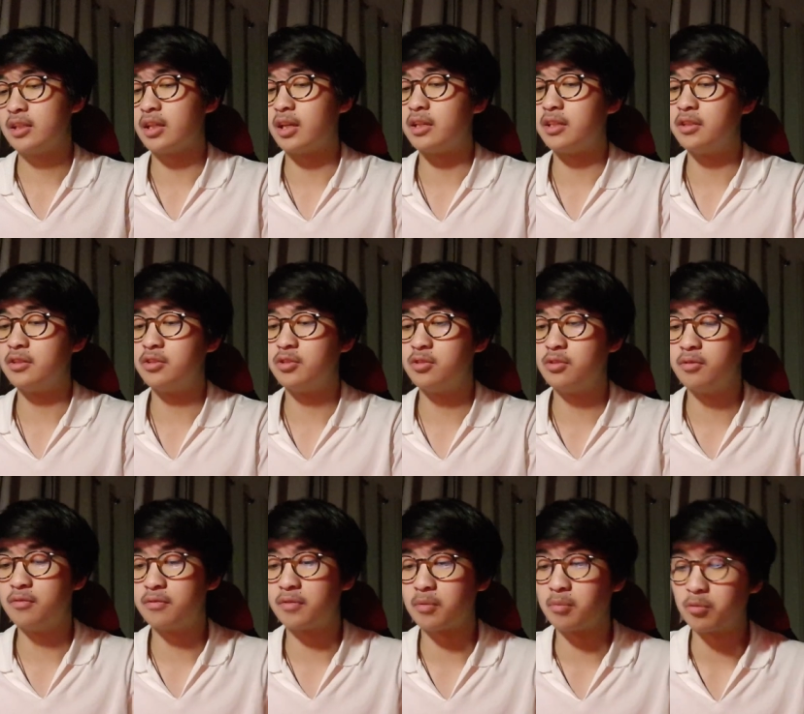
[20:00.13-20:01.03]
I need to
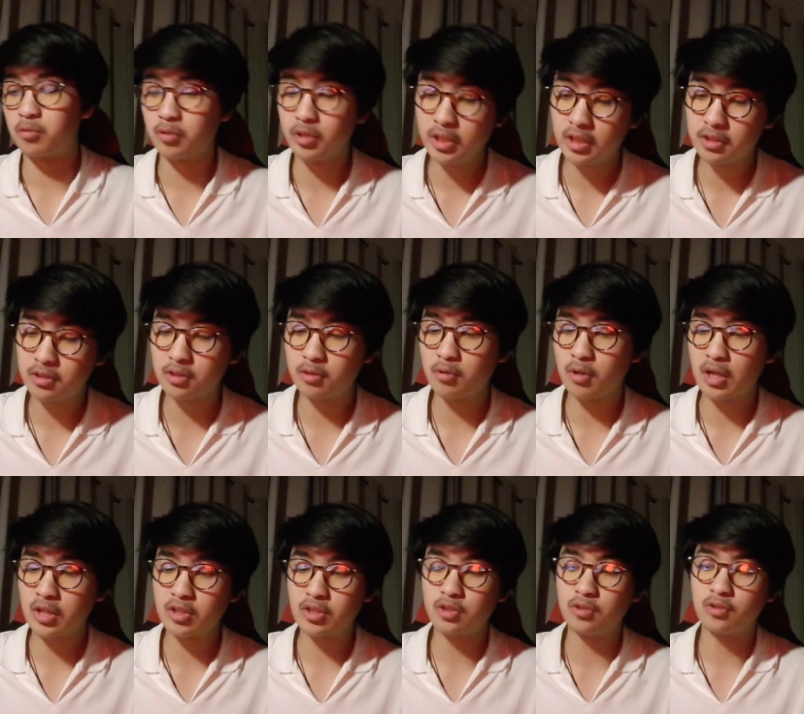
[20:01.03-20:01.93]
do, from
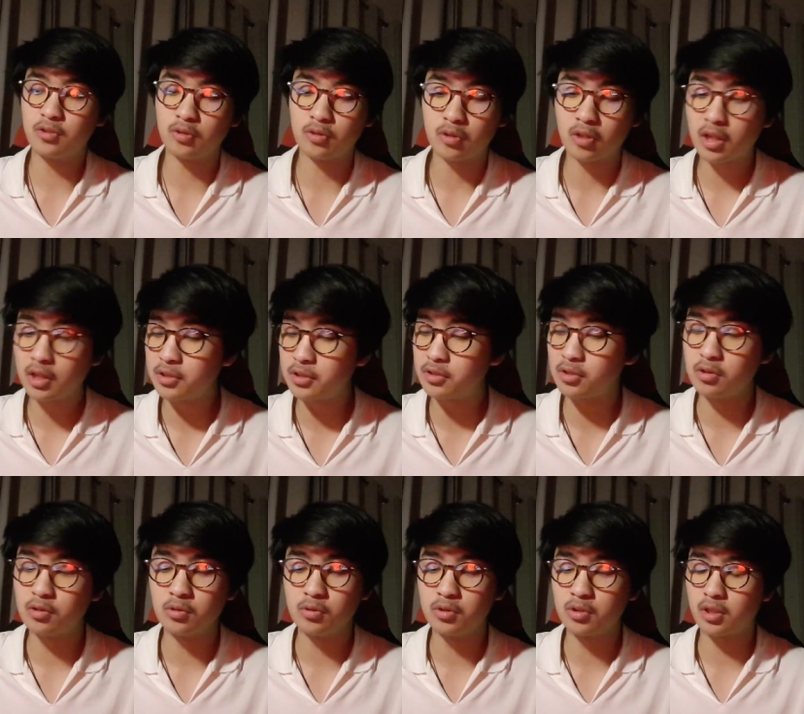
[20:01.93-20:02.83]
reintegration to nice to
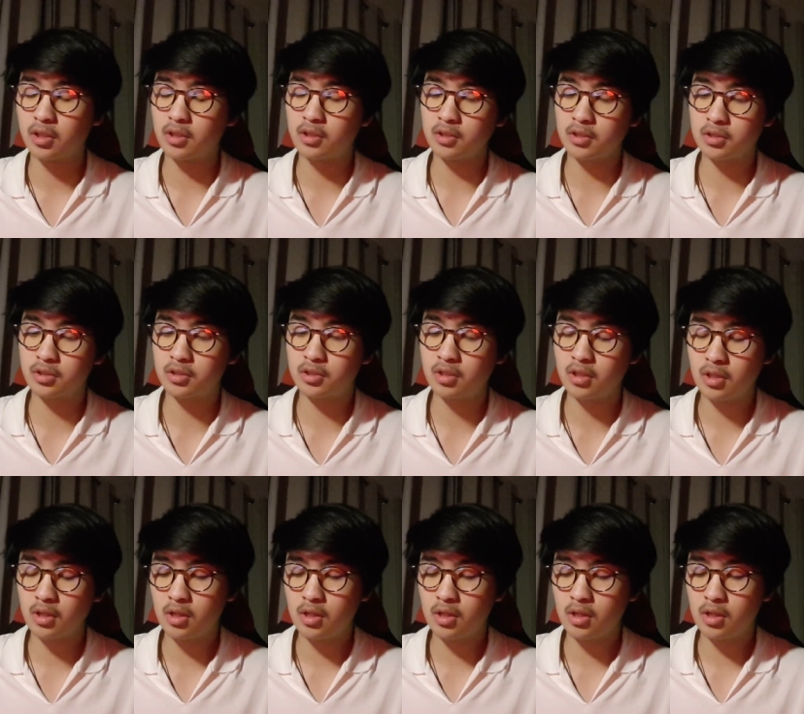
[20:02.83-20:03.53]
do tasks.